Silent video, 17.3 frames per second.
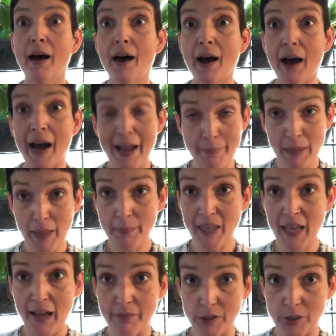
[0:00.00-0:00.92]
I may be
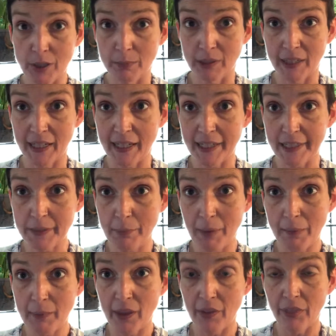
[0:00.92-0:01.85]
having trouble getting into my
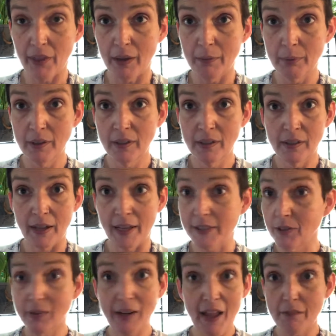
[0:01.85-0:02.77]
math lab. I
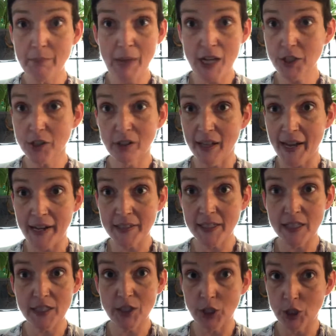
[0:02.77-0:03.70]
don't have magical
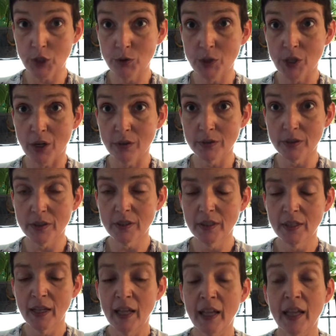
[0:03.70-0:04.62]
access that you don't.
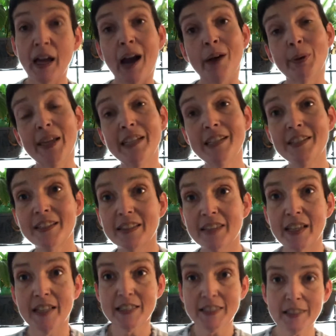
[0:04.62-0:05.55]
I ran into
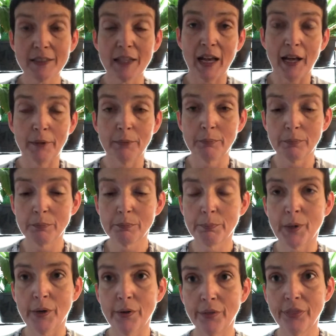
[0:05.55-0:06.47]
this
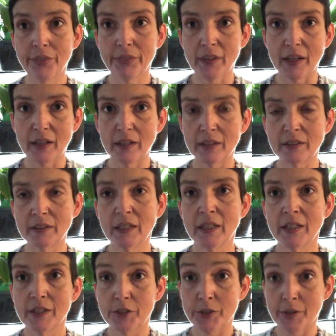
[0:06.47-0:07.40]
both
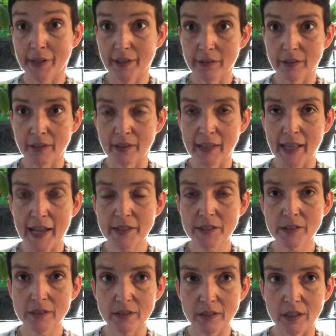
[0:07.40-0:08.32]
during the
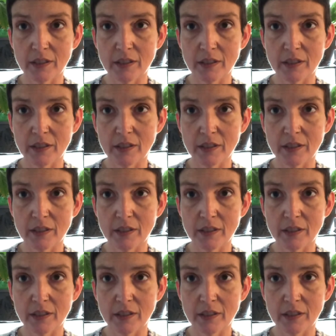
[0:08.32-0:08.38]
last